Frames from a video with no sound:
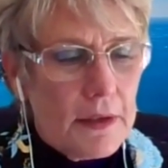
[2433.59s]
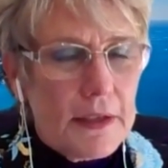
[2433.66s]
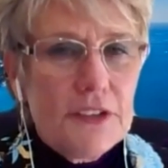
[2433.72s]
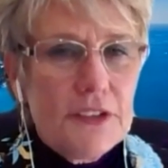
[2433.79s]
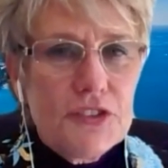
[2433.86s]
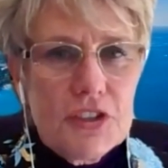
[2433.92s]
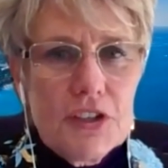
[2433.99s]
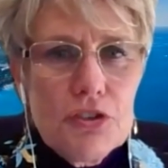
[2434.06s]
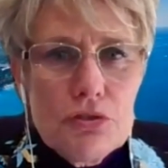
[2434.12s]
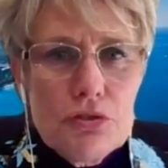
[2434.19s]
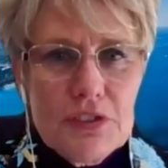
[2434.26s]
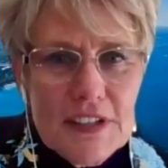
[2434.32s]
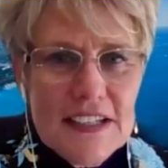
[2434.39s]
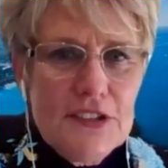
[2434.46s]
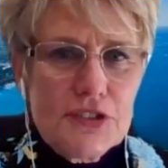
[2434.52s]
continue
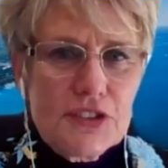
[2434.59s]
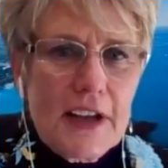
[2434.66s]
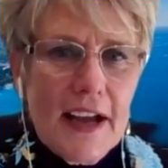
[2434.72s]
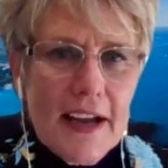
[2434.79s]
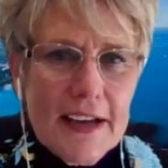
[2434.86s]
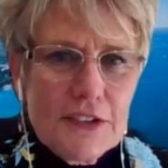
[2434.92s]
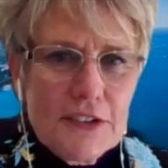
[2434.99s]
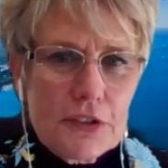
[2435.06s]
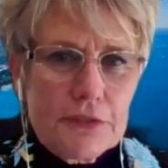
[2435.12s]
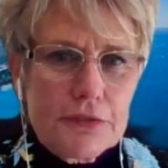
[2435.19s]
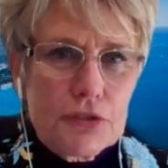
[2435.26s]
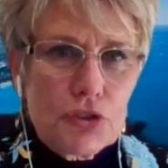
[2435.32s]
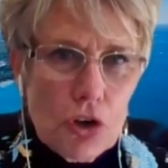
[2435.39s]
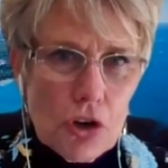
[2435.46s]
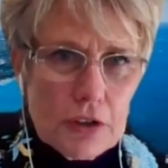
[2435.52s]
these kinds
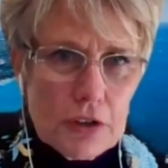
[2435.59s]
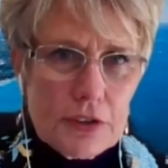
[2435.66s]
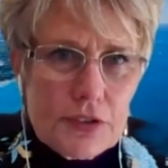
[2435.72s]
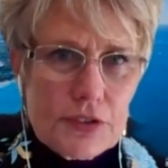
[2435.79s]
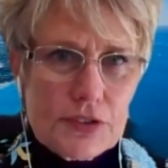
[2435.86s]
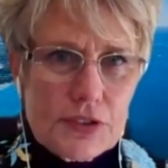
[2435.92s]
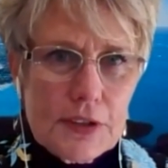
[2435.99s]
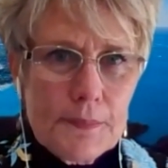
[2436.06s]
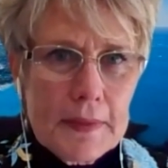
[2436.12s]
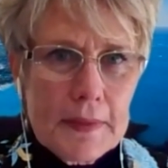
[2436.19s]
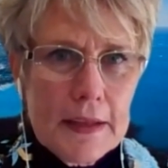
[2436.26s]
of talks